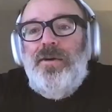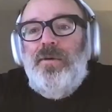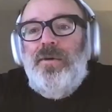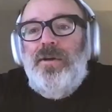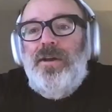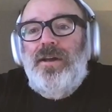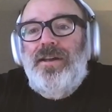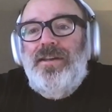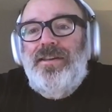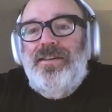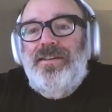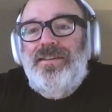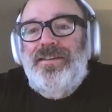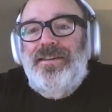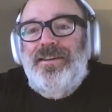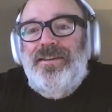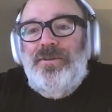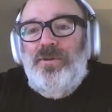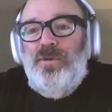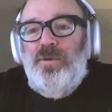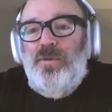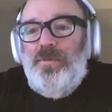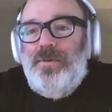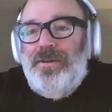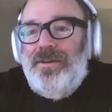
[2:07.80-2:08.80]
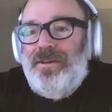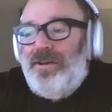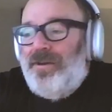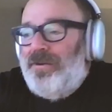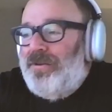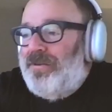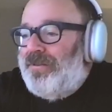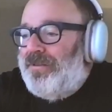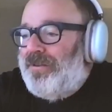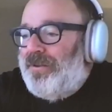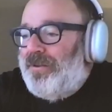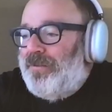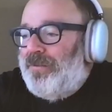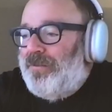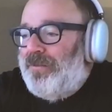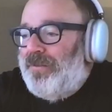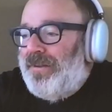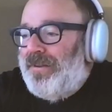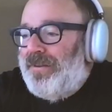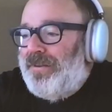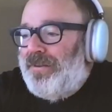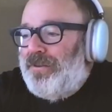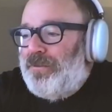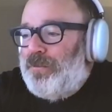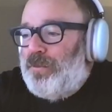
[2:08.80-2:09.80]
Right. Yeah. Normally, I would um,
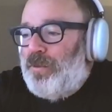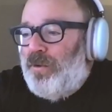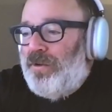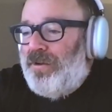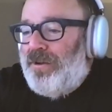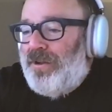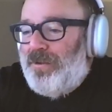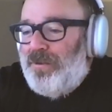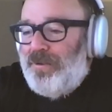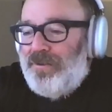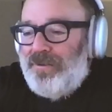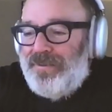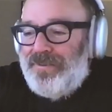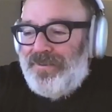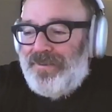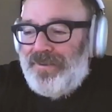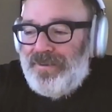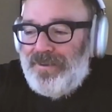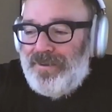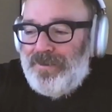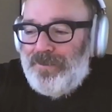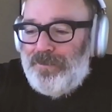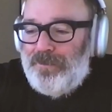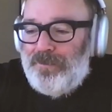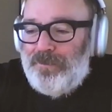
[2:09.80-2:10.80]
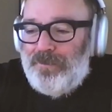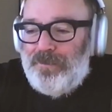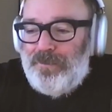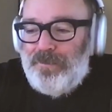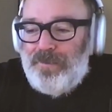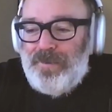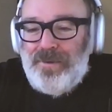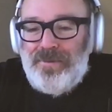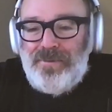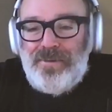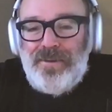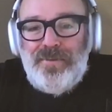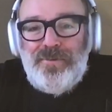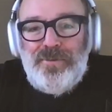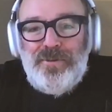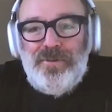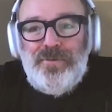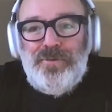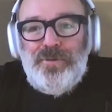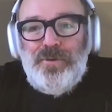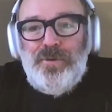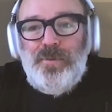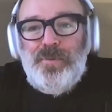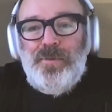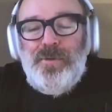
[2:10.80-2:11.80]
at this point I would take the piss out of you
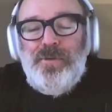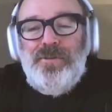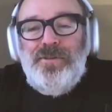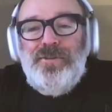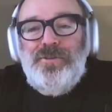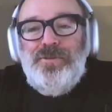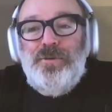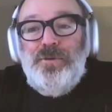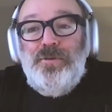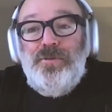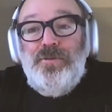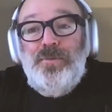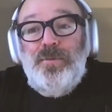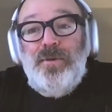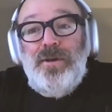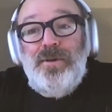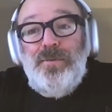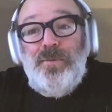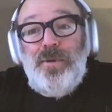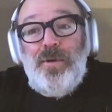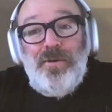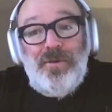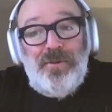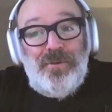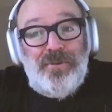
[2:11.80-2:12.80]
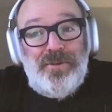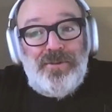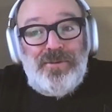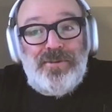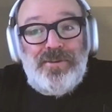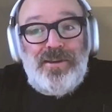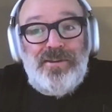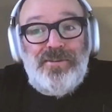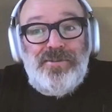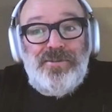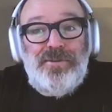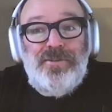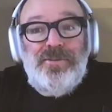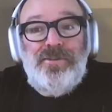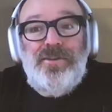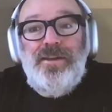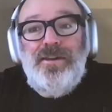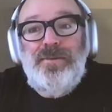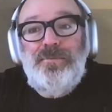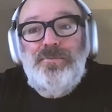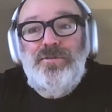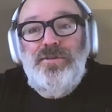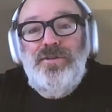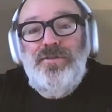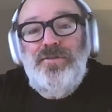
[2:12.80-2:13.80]
for your music choices, but I won't on this occasion because I
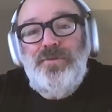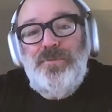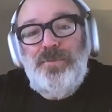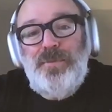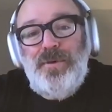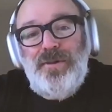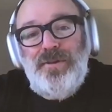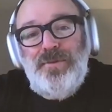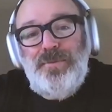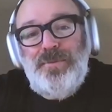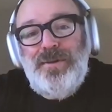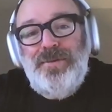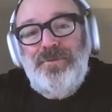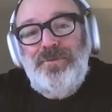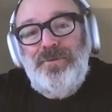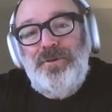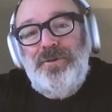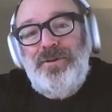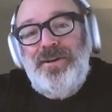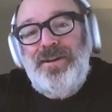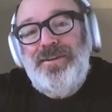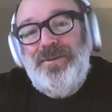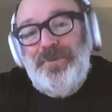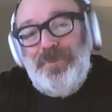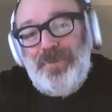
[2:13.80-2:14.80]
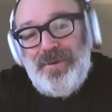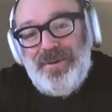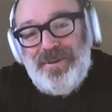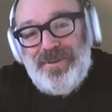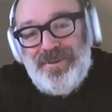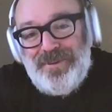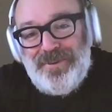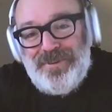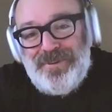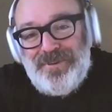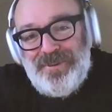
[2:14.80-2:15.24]
approve of both Pink Floyd and the Beatles.